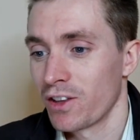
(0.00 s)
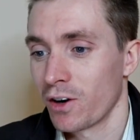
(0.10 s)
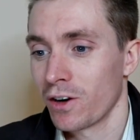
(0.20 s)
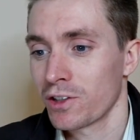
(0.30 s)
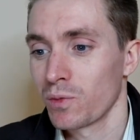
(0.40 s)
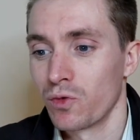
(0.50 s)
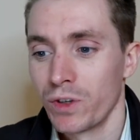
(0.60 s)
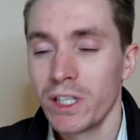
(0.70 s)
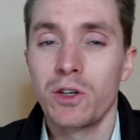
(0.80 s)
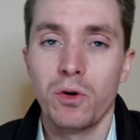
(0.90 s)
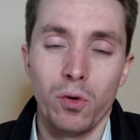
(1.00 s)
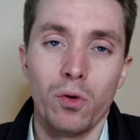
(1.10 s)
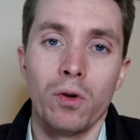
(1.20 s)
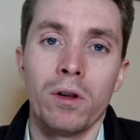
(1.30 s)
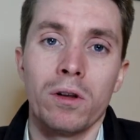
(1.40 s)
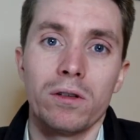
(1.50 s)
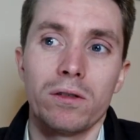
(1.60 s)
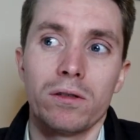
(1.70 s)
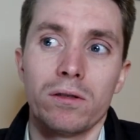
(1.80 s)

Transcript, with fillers: there are some really cool